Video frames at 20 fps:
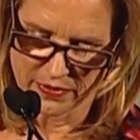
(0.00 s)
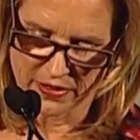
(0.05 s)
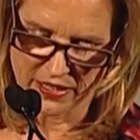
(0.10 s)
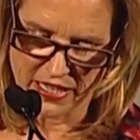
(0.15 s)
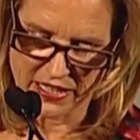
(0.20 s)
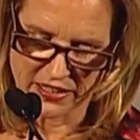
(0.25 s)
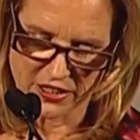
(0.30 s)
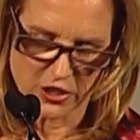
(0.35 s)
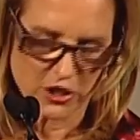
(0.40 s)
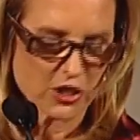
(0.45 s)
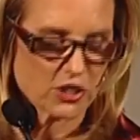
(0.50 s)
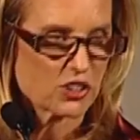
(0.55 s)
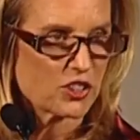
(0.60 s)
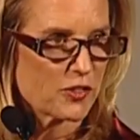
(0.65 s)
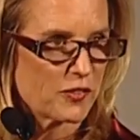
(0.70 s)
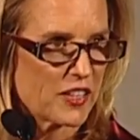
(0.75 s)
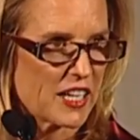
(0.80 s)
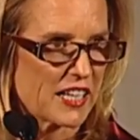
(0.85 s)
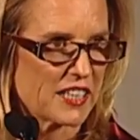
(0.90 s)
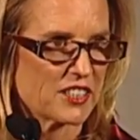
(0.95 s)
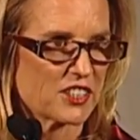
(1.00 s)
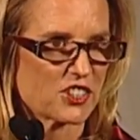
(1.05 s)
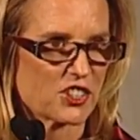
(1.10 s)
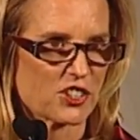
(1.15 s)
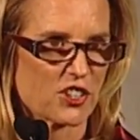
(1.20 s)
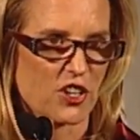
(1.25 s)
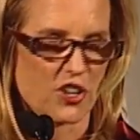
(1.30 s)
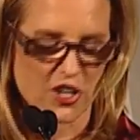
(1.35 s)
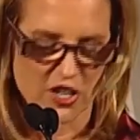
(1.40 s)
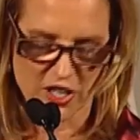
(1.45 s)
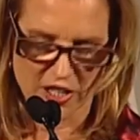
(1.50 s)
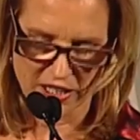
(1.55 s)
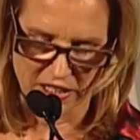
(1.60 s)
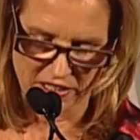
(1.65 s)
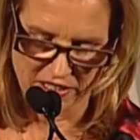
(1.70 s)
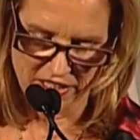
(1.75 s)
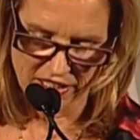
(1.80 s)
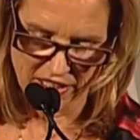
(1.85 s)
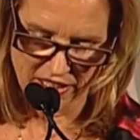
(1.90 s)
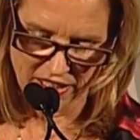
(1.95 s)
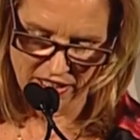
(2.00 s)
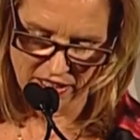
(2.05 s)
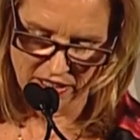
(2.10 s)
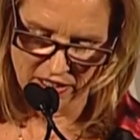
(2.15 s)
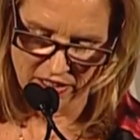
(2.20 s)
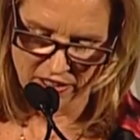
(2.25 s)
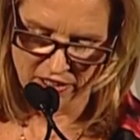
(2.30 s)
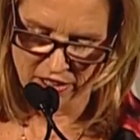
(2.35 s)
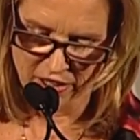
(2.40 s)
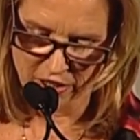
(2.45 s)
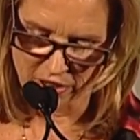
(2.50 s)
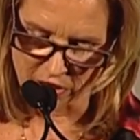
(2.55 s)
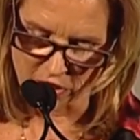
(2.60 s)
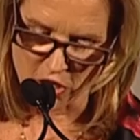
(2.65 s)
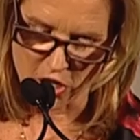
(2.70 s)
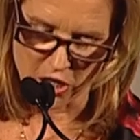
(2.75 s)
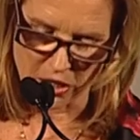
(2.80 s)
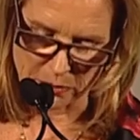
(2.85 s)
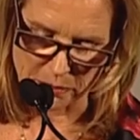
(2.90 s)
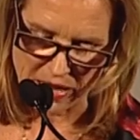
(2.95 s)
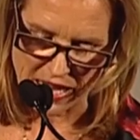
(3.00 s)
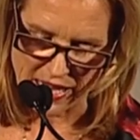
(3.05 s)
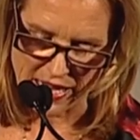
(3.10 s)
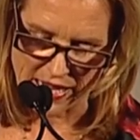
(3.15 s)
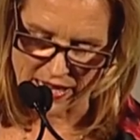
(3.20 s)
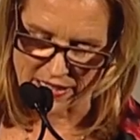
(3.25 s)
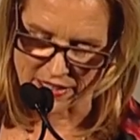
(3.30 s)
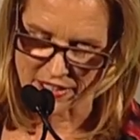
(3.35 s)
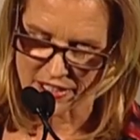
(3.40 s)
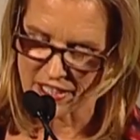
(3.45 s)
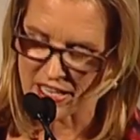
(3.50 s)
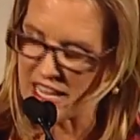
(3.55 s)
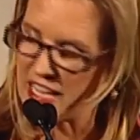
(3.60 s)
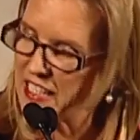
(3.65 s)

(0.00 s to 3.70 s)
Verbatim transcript: that those events are indeed long past.